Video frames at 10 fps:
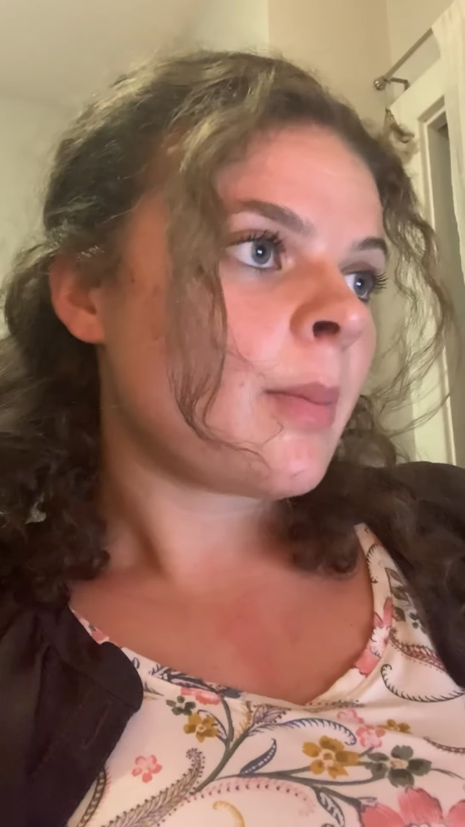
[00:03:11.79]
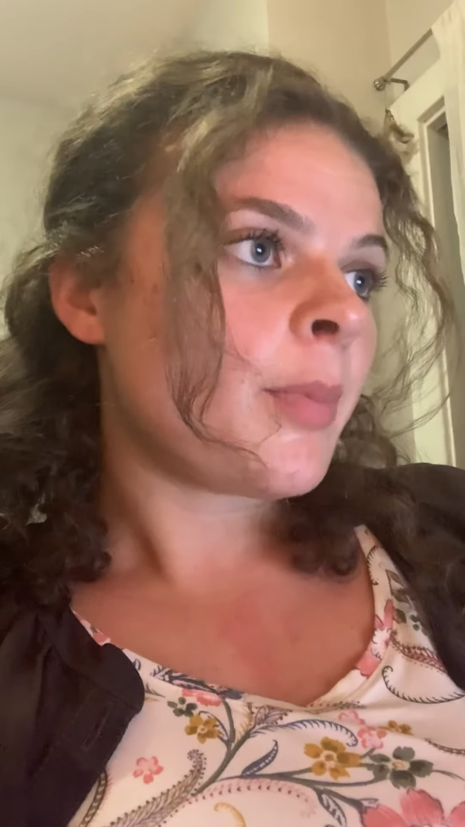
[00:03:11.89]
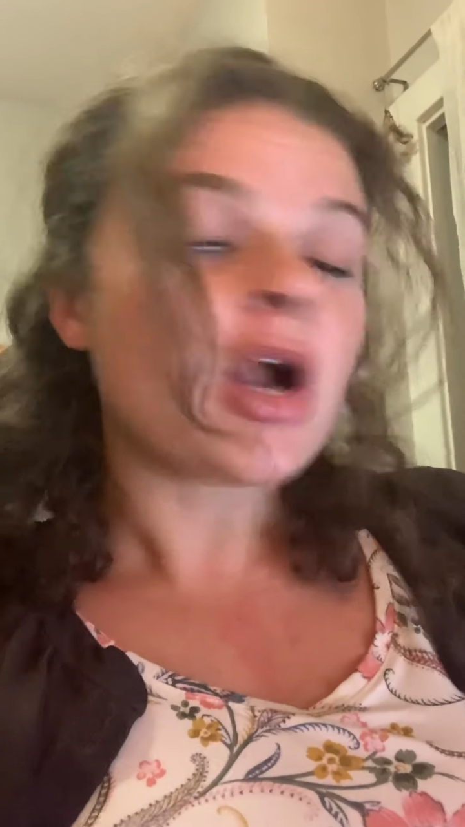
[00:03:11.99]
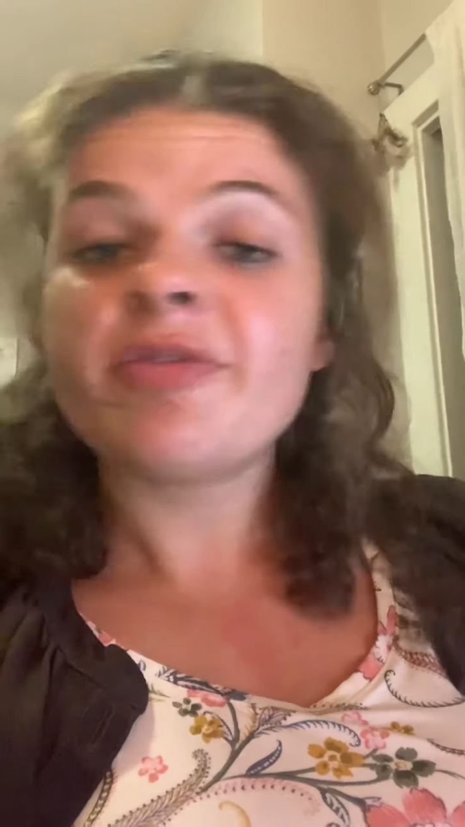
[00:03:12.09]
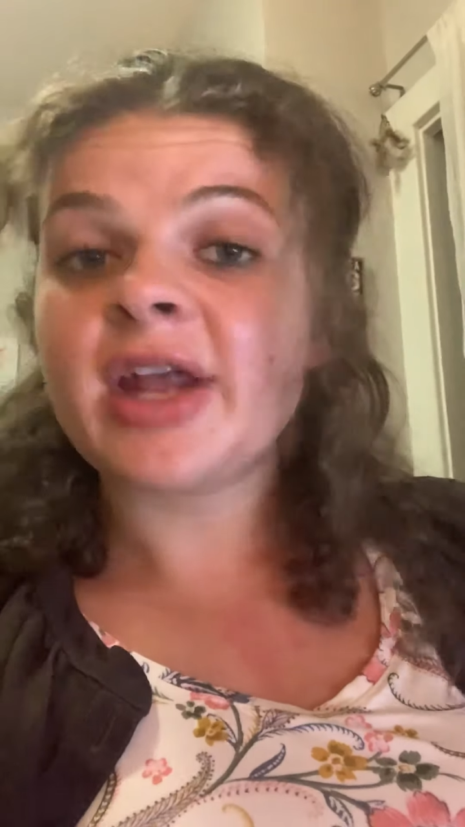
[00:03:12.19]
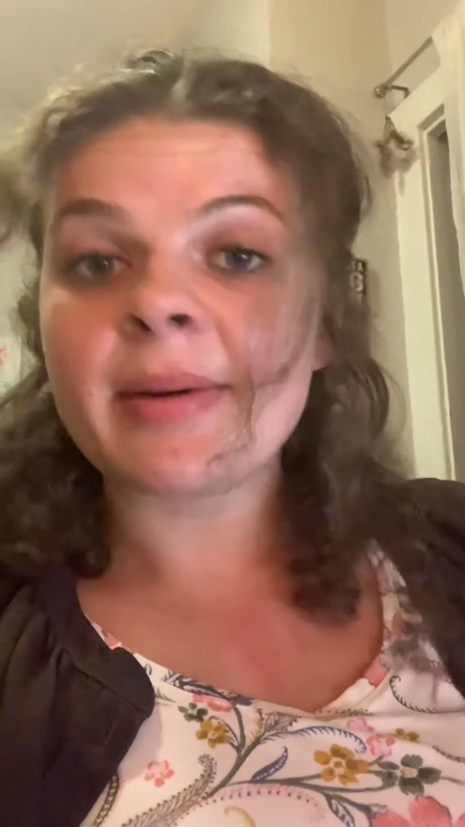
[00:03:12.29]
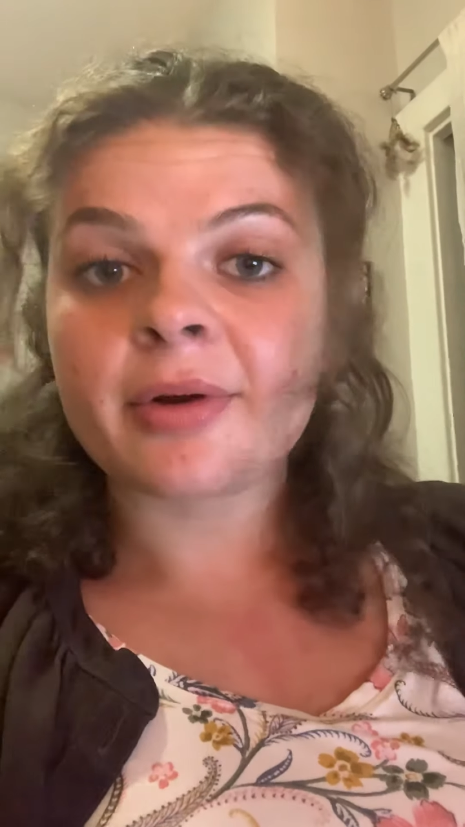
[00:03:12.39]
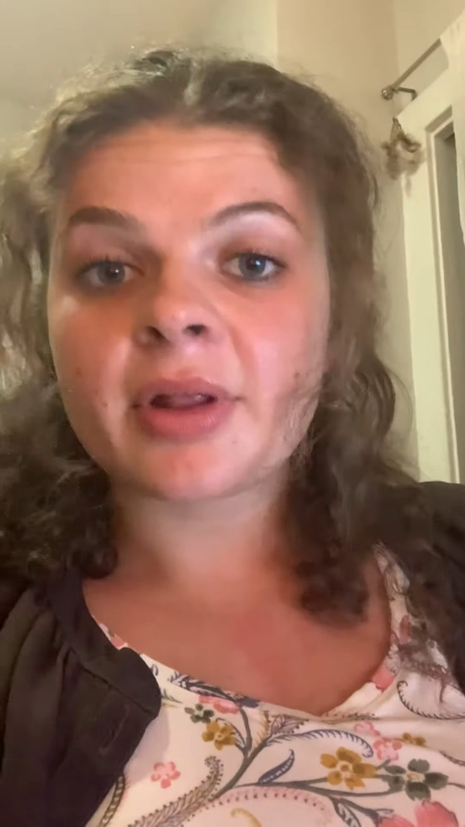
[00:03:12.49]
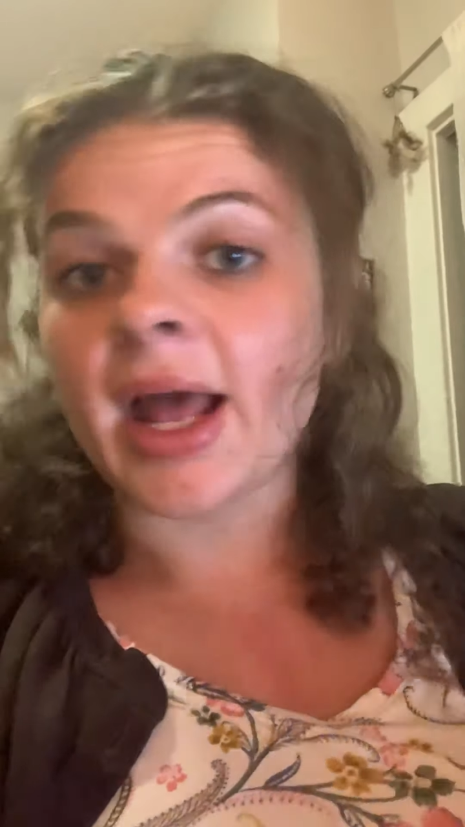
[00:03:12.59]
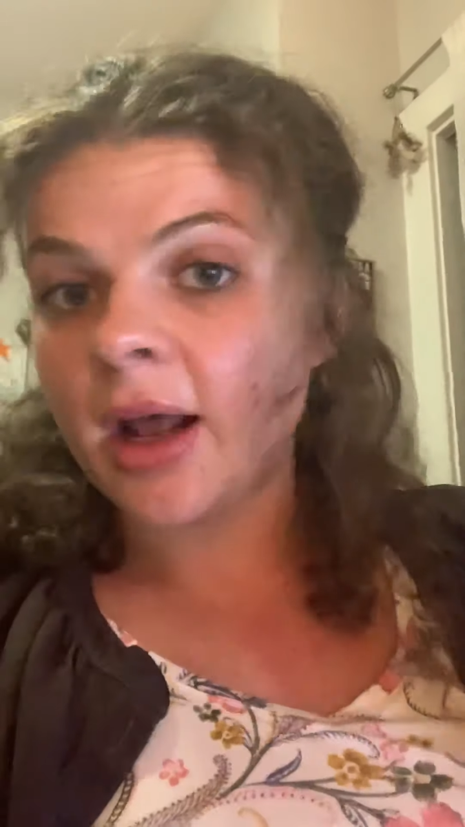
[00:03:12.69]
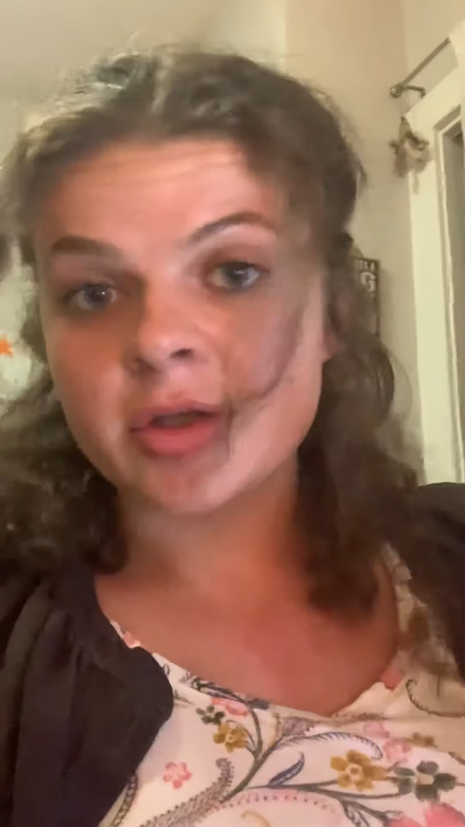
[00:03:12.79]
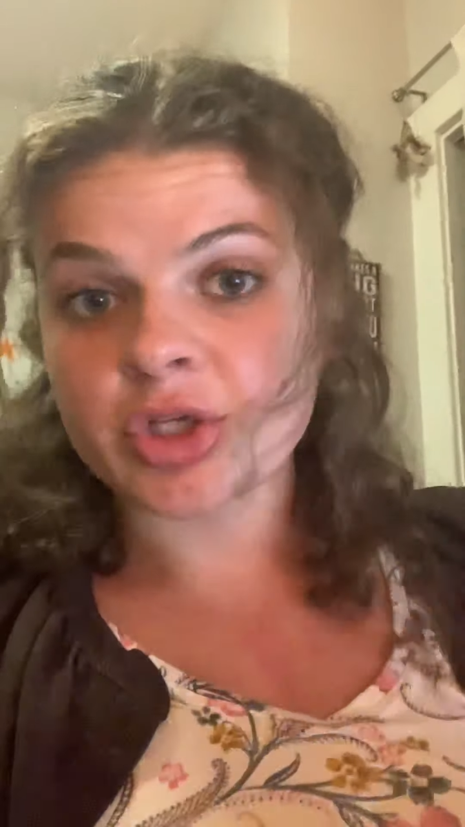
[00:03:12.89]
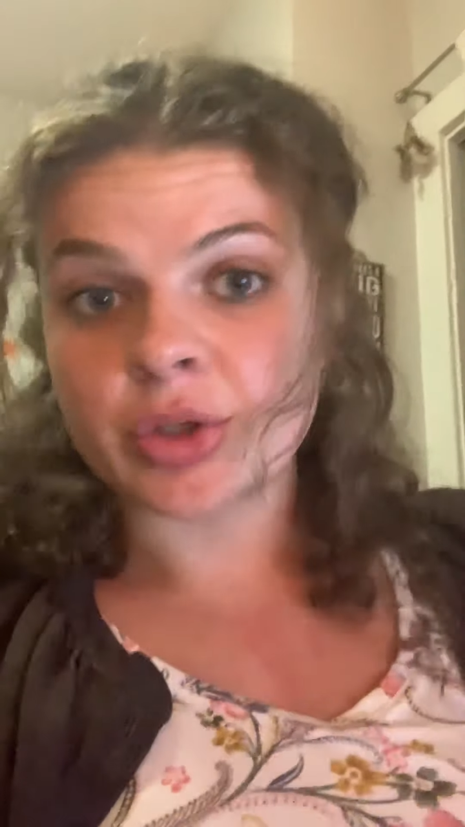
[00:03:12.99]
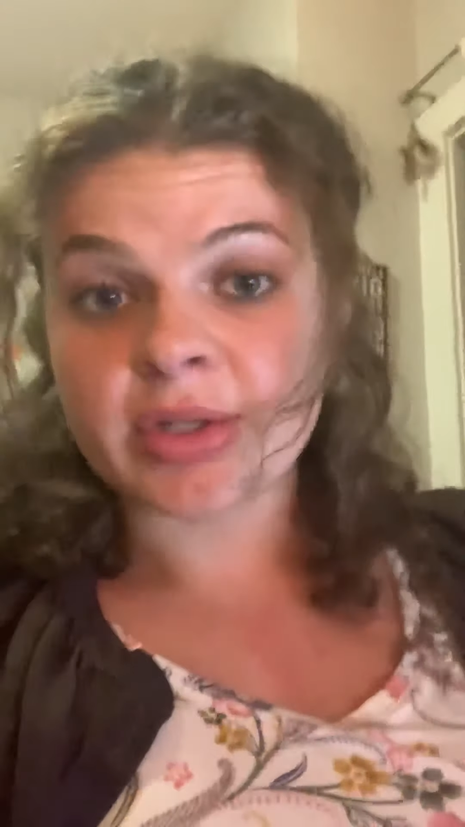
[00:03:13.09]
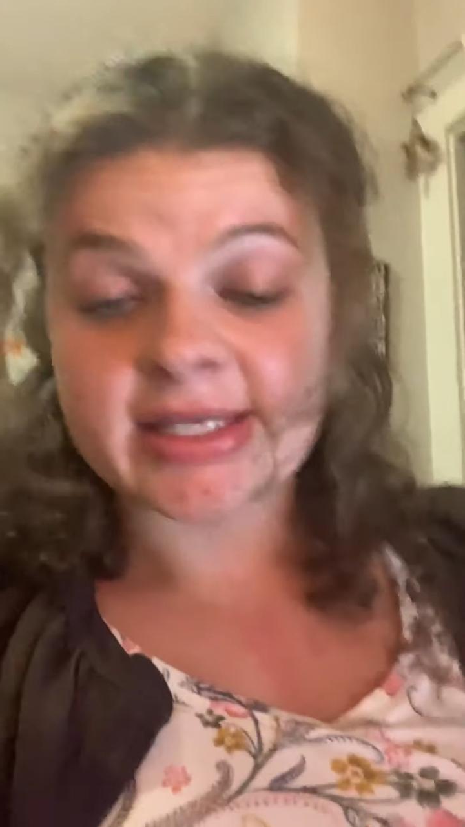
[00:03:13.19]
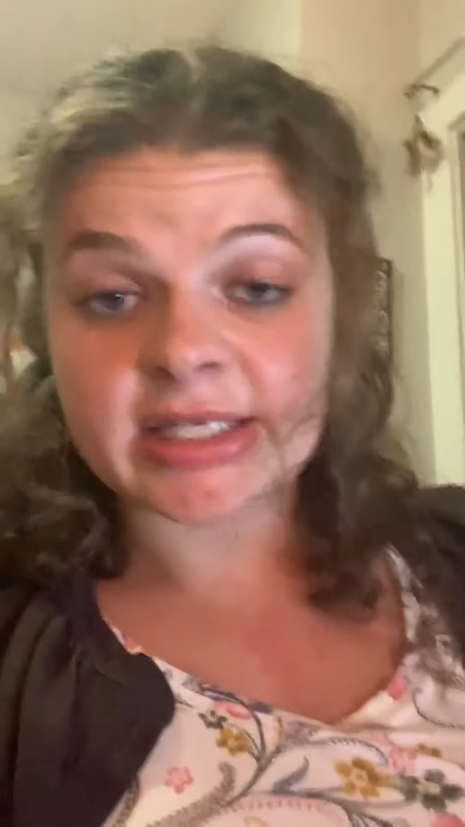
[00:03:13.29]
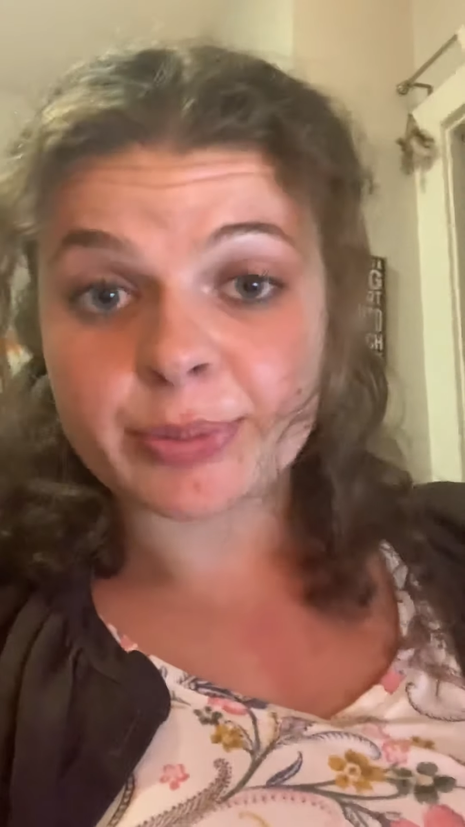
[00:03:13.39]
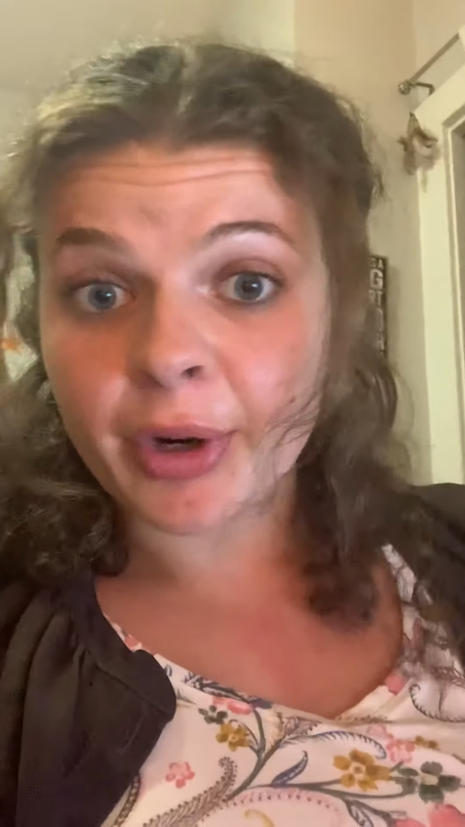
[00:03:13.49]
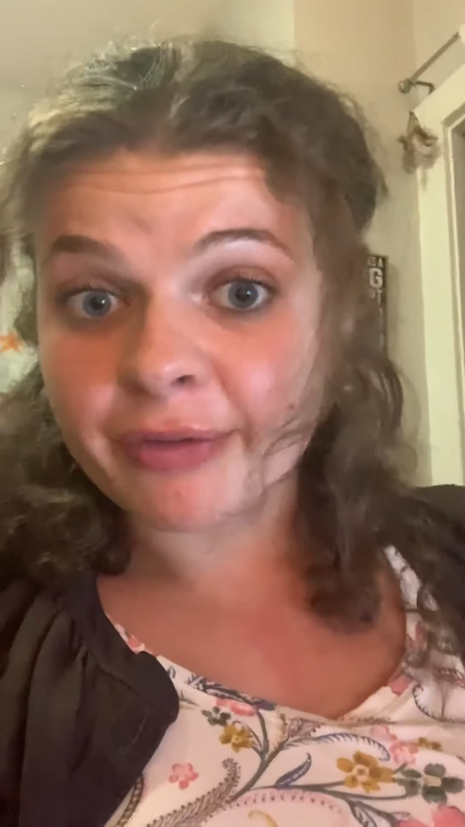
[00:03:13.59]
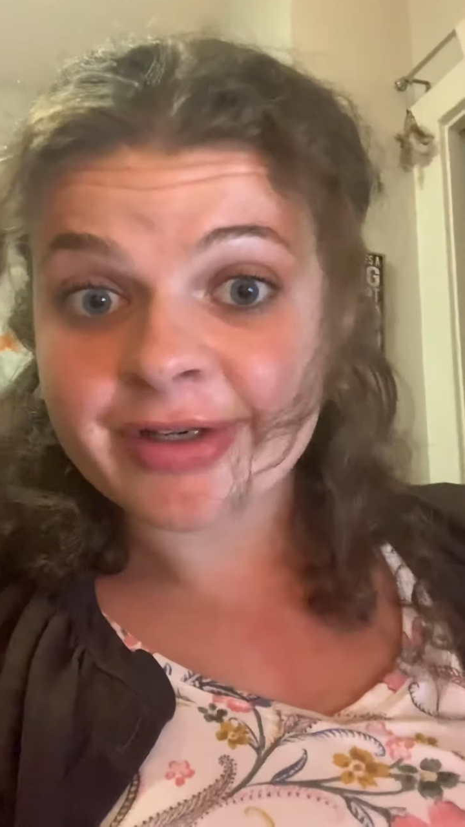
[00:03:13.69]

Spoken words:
Part of that also ties into part